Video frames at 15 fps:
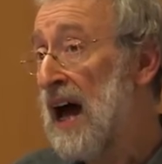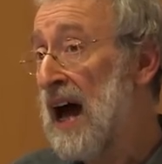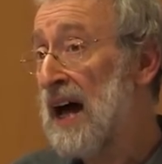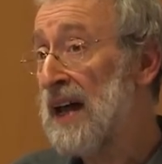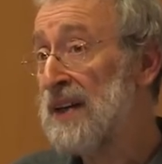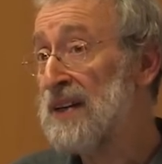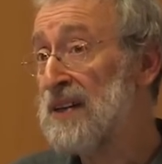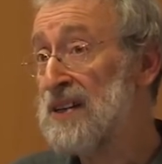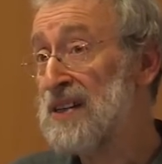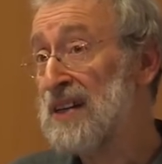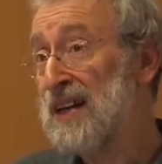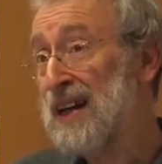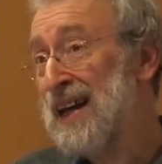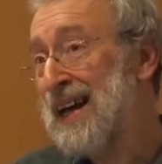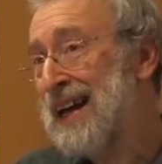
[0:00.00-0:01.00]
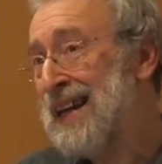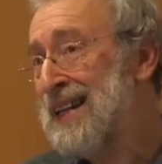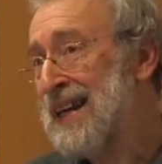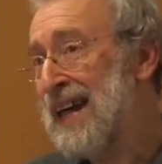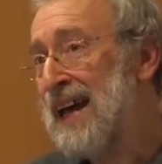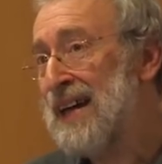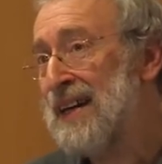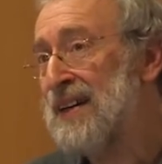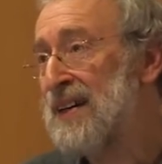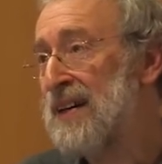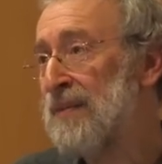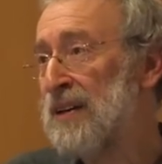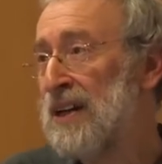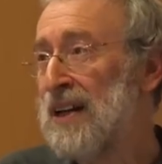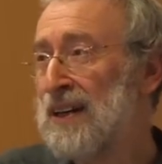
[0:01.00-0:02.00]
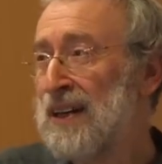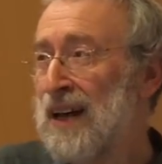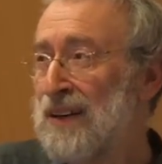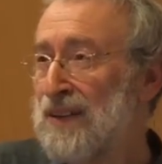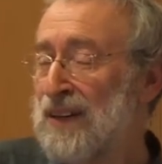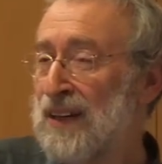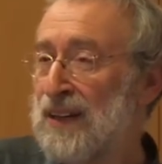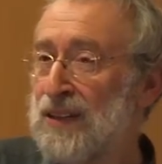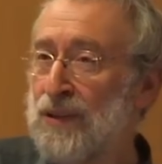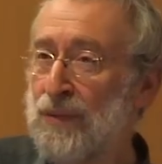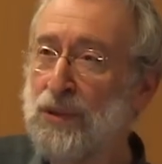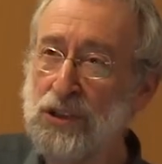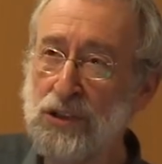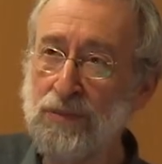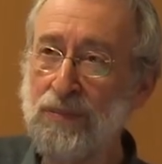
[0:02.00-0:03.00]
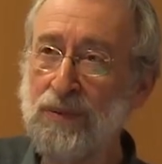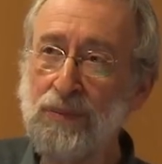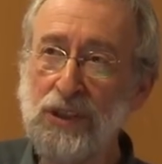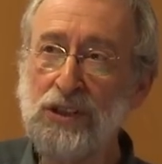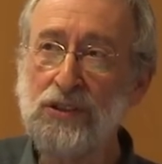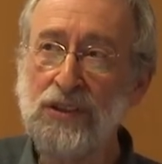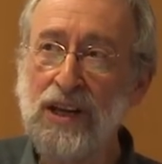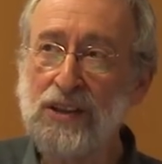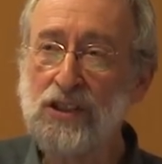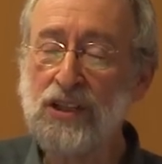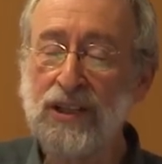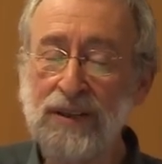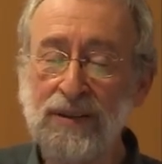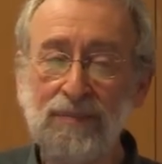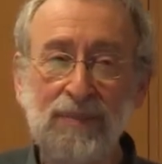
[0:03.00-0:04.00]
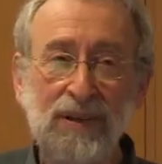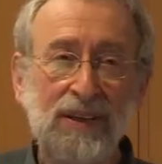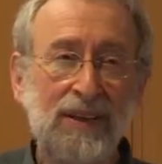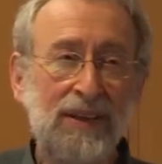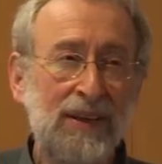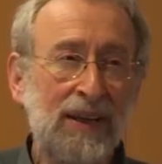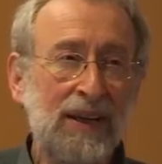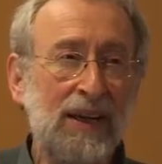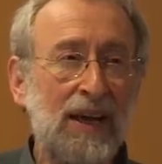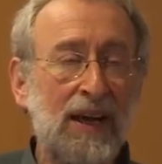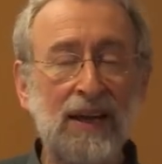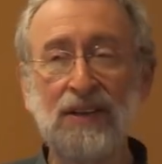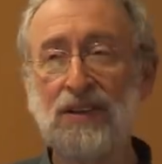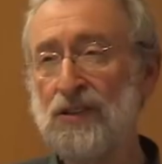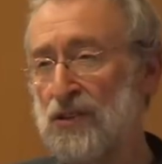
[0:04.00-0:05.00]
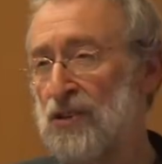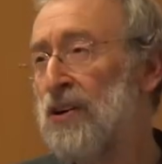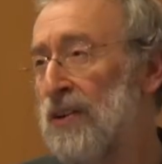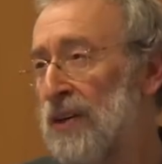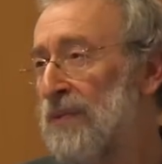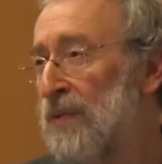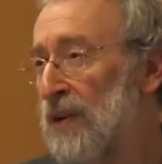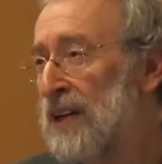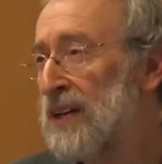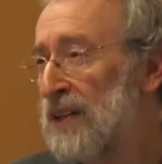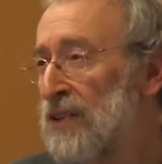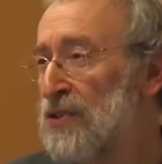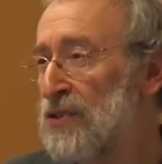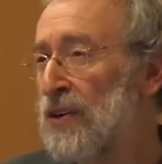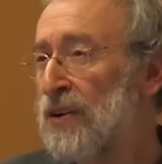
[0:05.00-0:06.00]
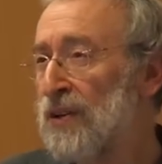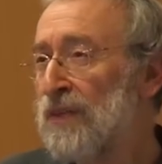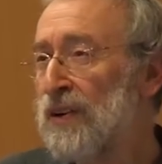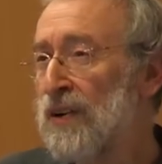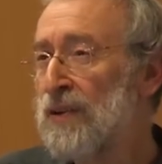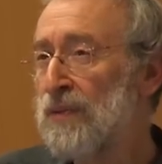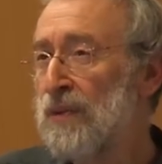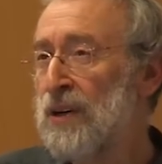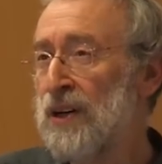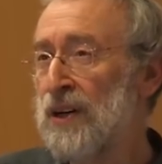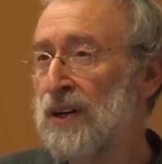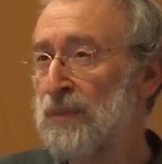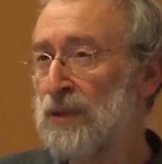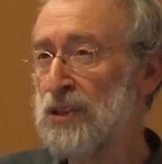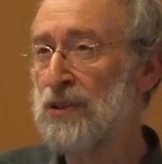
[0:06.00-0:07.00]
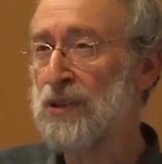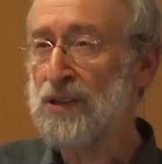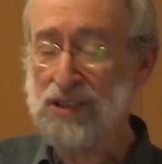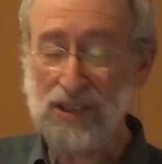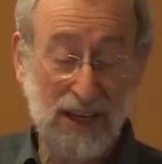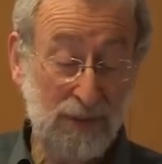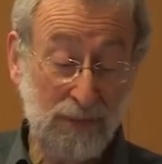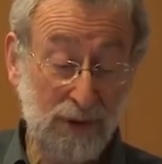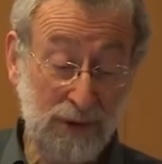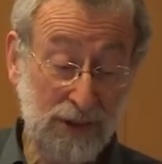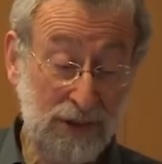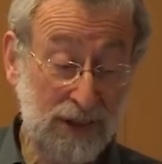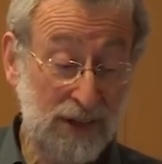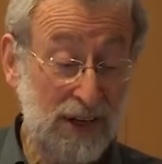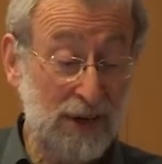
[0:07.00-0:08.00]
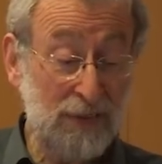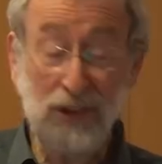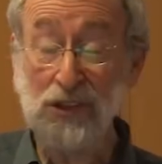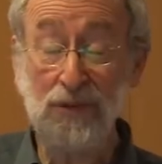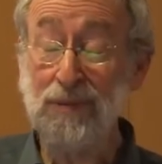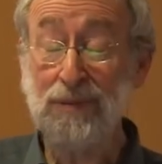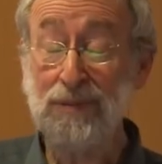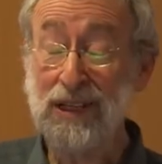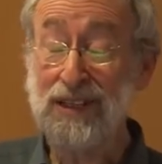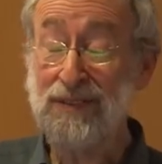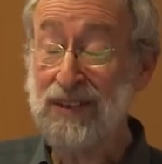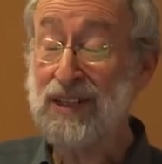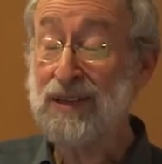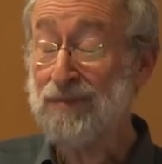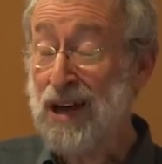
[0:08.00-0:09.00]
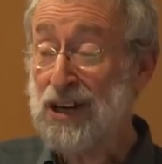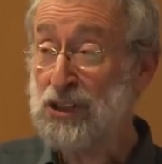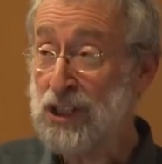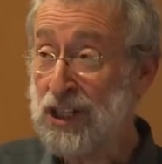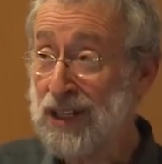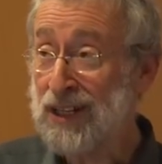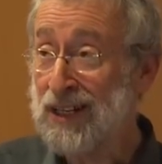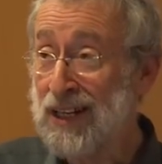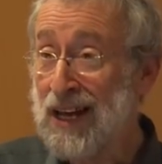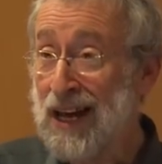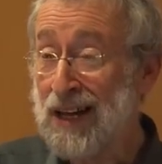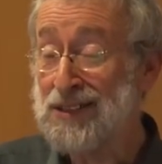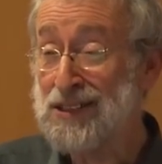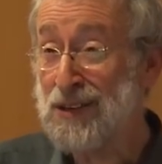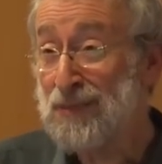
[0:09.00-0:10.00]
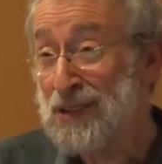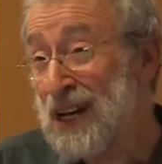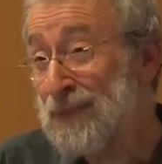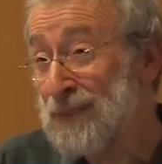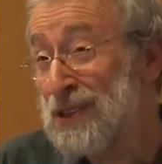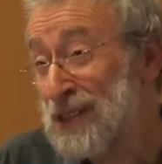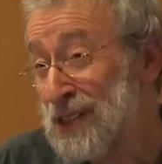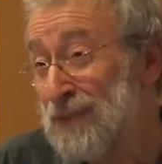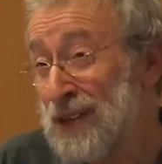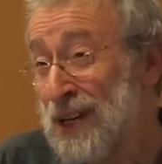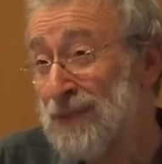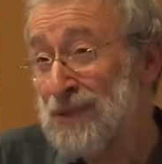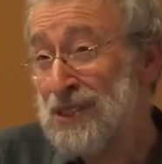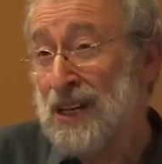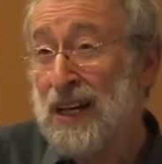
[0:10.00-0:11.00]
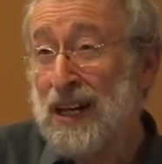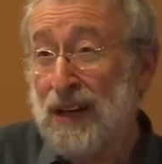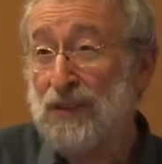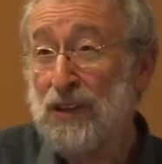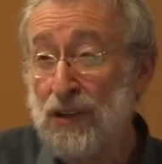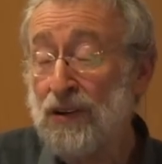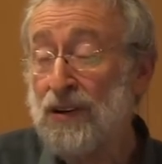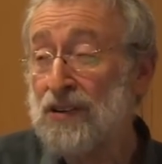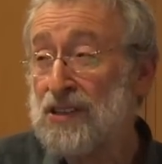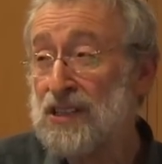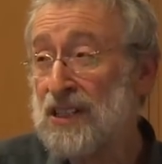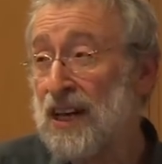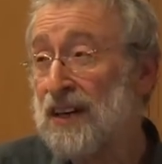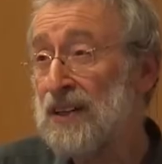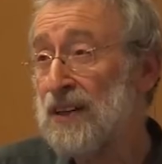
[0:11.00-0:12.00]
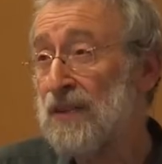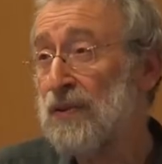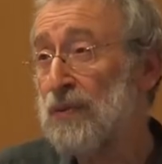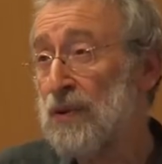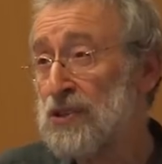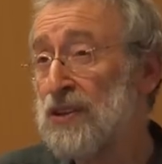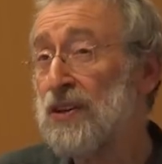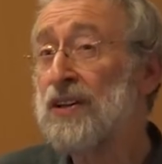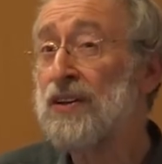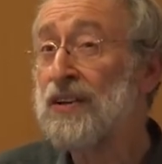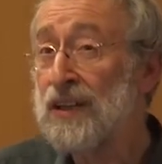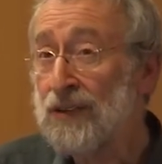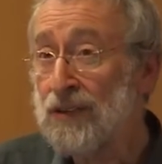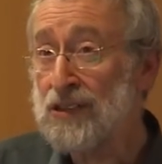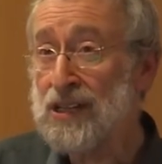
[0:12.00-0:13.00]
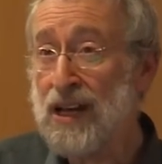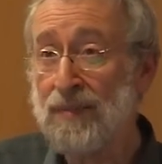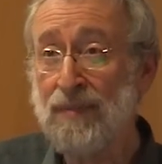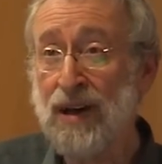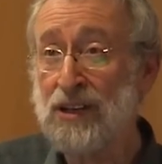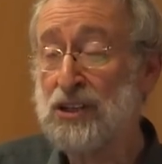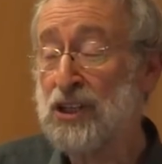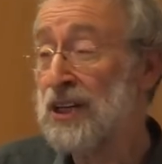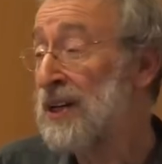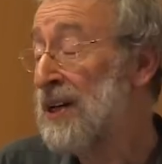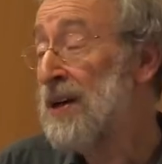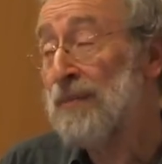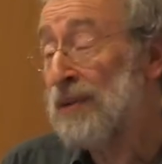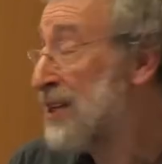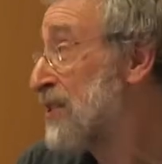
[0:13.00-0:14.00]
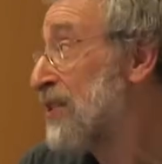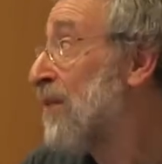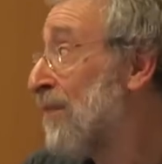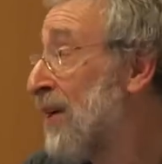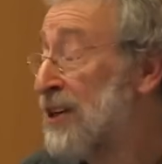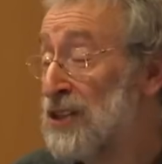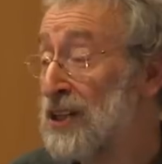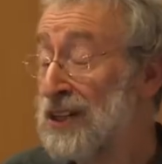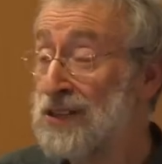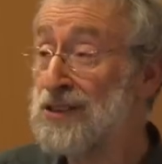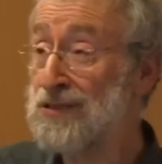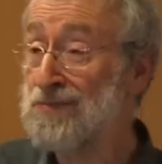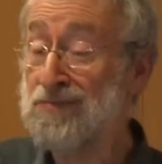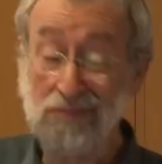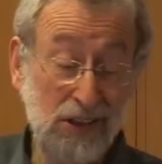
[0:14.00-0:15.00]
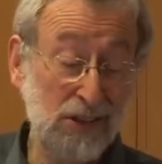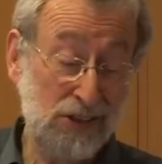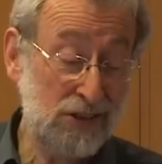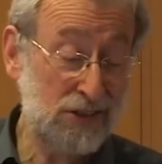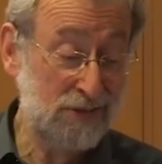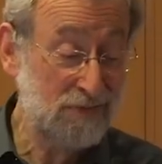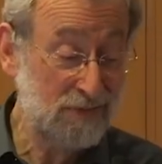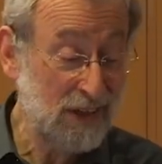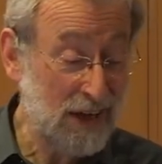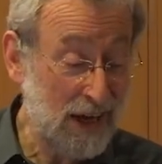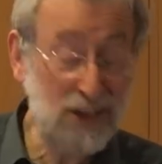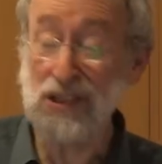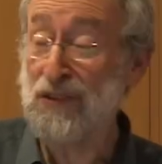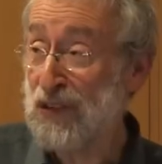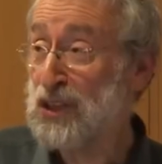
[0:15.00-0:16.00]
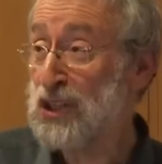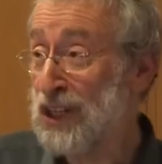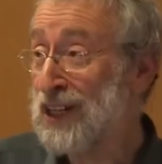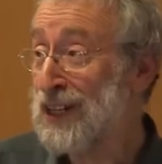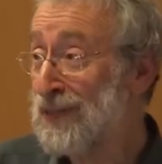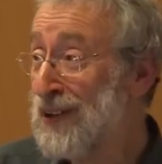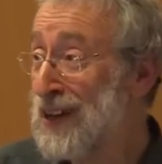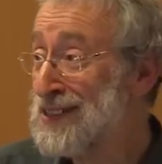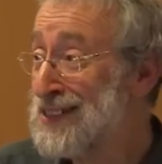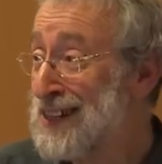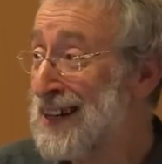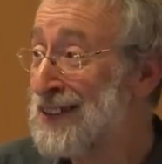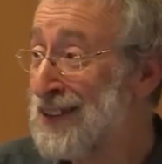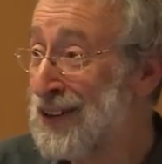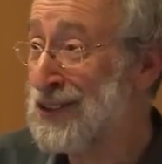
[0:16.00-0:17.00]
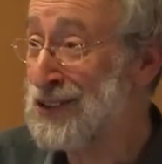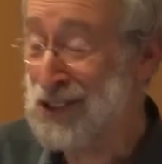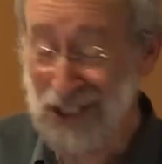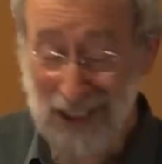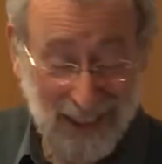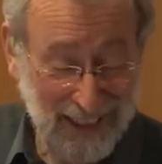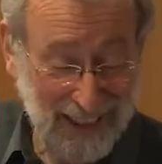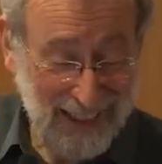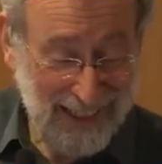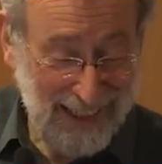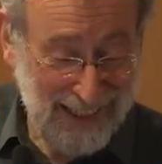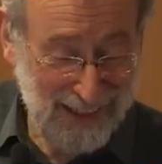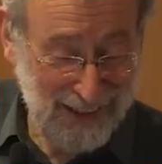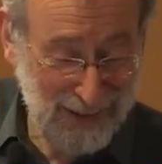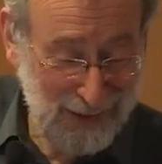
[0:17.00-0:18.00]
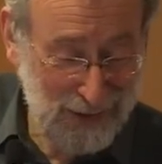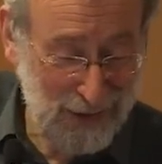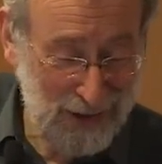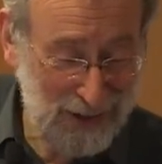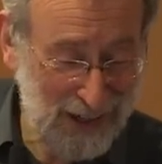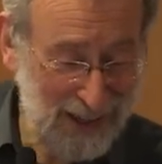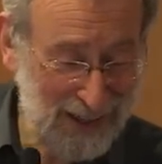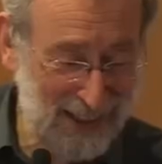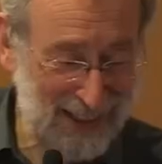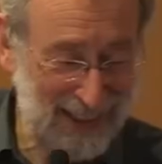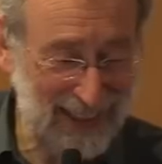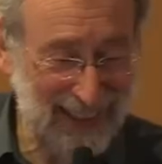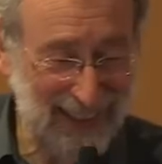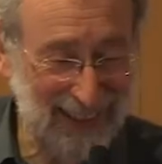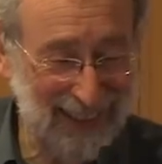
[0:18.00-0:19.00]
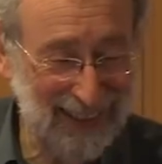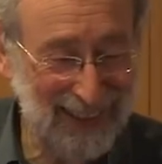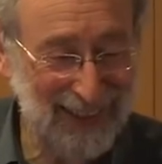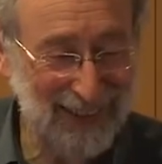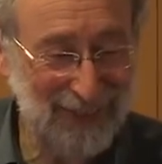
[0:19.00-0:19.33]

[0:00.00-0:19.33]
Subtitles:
And in the end, I mean, like, I think, you know, we should actually be in control of our own work. We should understand what we're doing. We shouldn't be believing in magic. And sometimes if you don't understand enough of what's going on, it looks like magic, but it's not magic. It's just a sufficiently advanced technology, to quote Arthur C. Clarke.